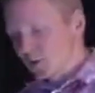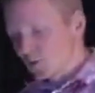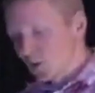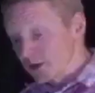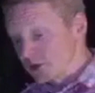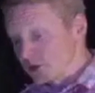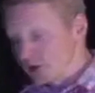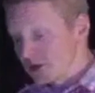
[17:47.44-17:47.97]
one
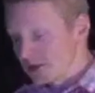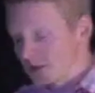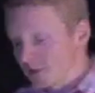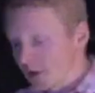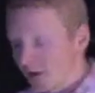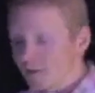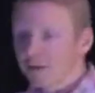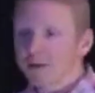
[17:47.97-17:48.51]
cheek,
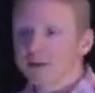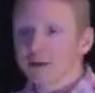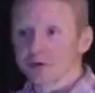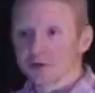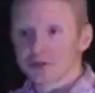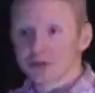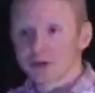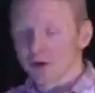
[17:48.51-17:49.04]
offer the other
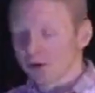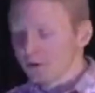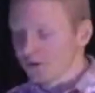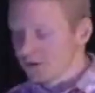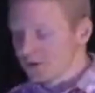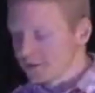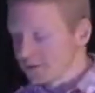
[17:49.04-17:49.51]
cheek also.